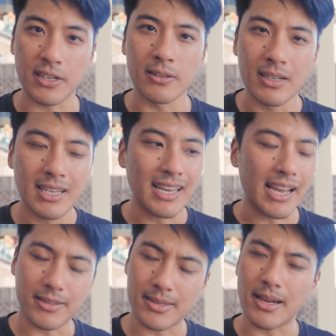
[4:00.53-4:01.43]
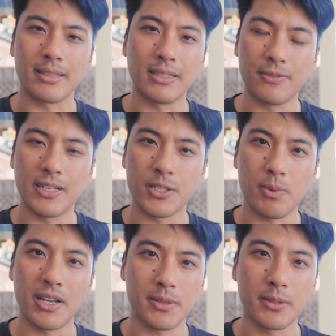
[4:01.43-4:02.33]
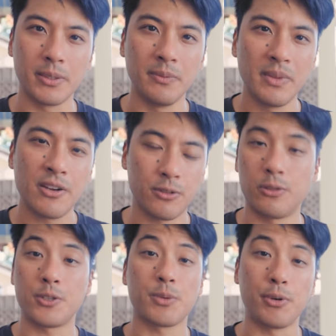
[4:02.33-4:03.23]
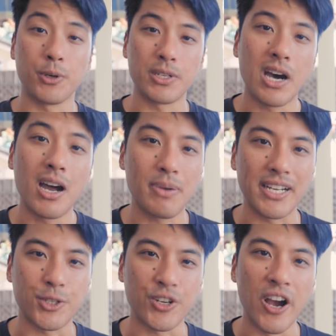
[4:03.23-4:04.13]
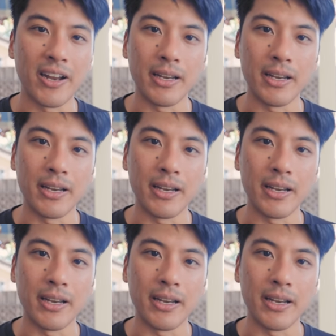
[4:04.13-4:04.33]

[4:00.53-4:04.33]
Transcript: gear and cycling videos possible, for their support on Patreon.